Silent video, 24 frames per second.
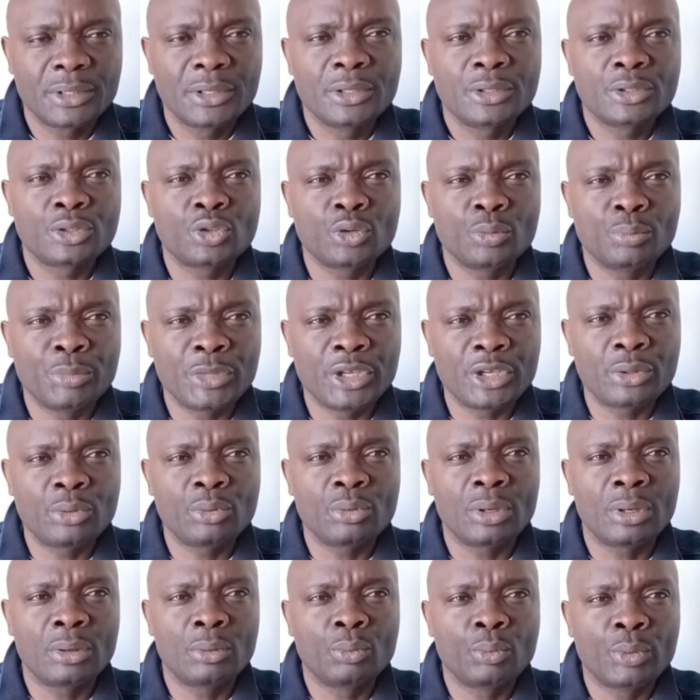to make you
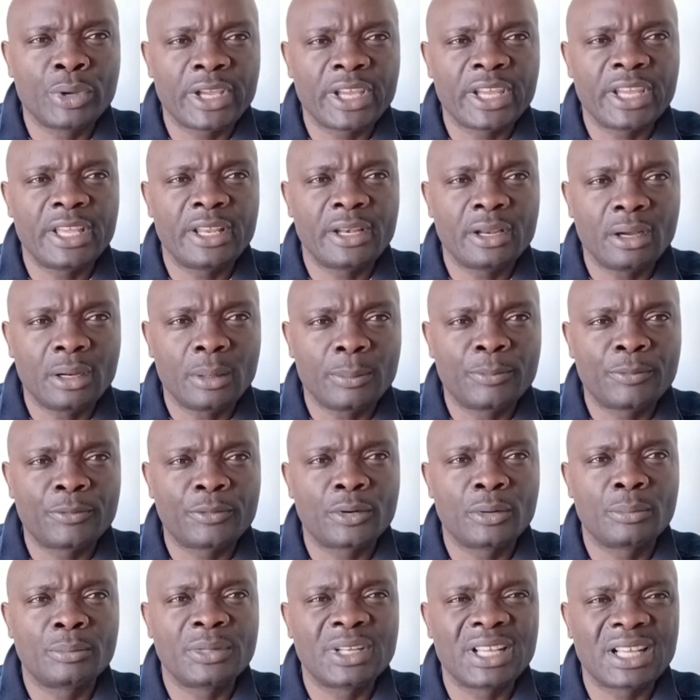waking up
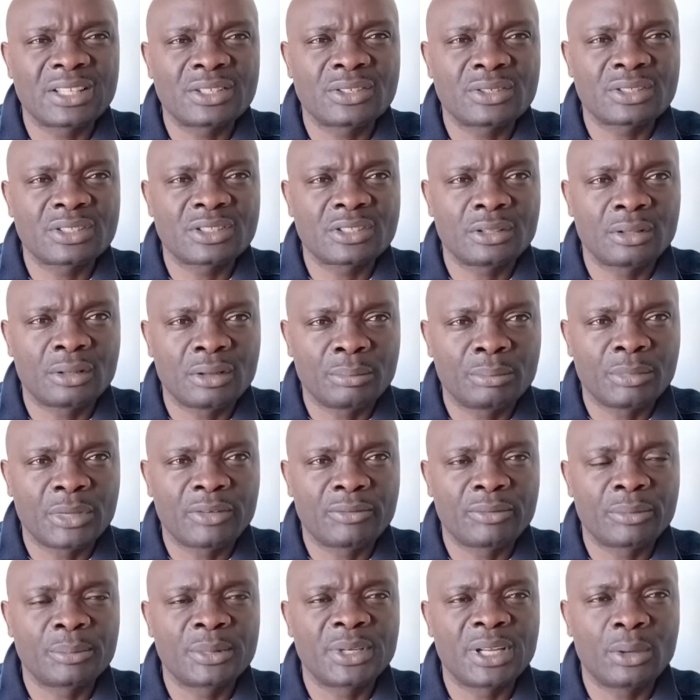from that slumber,
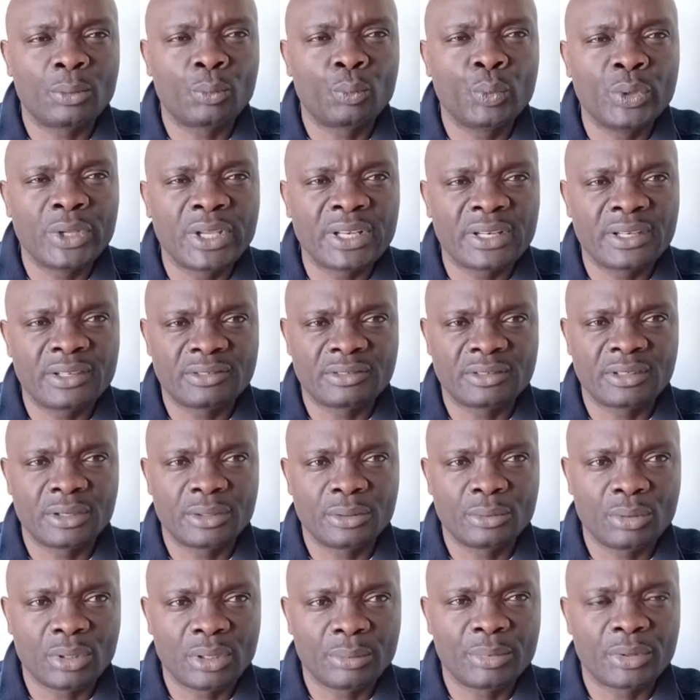from that weakness that
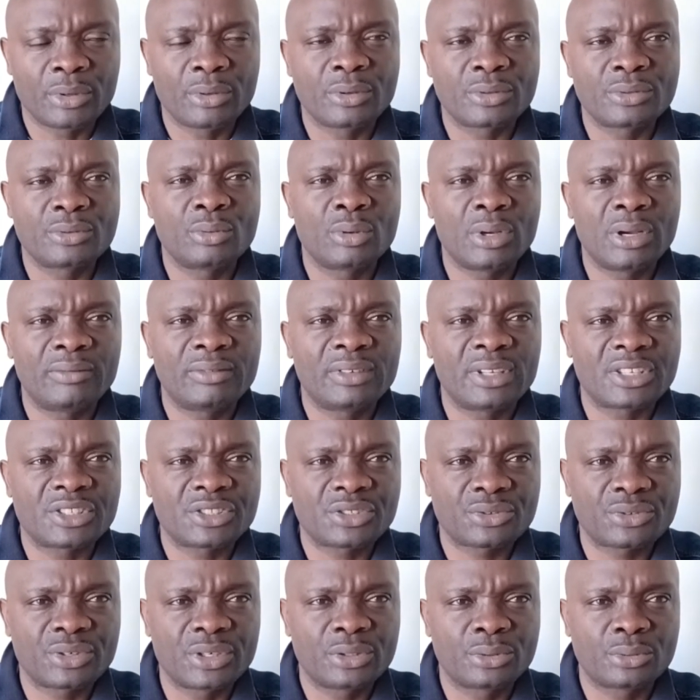you have, because you have that
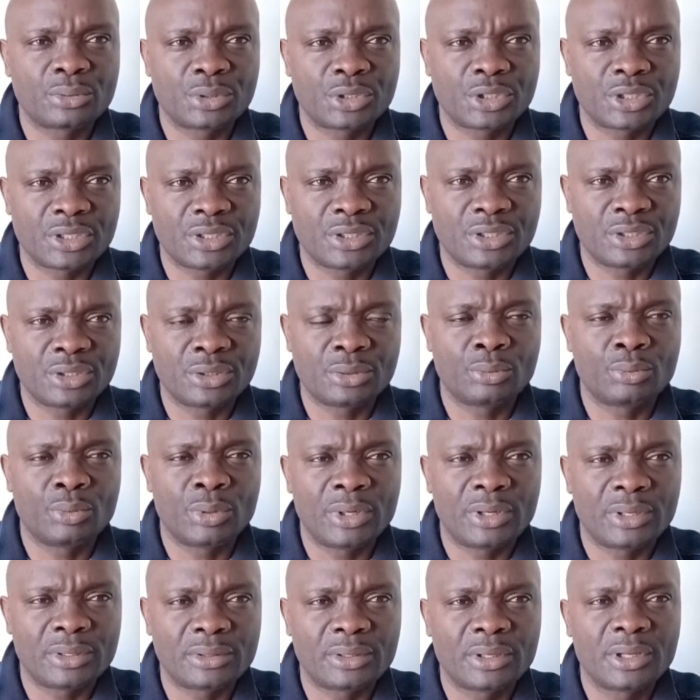strength to change the
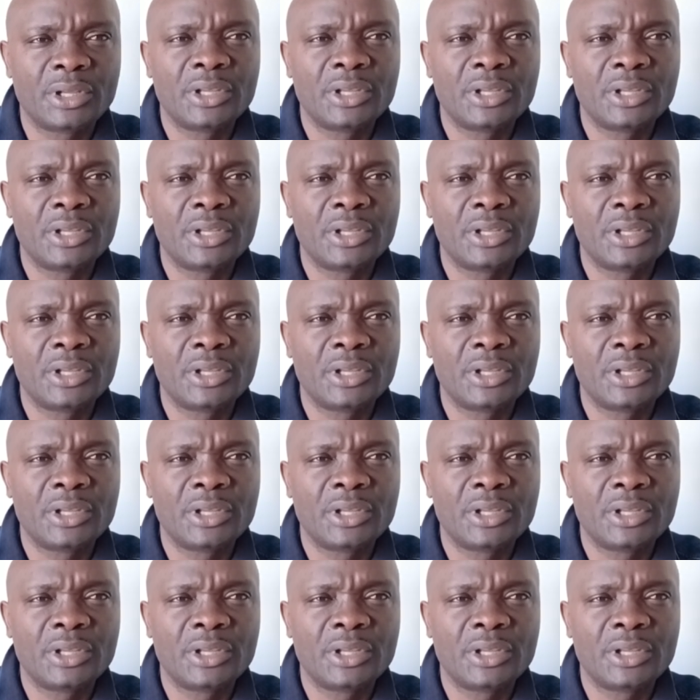world.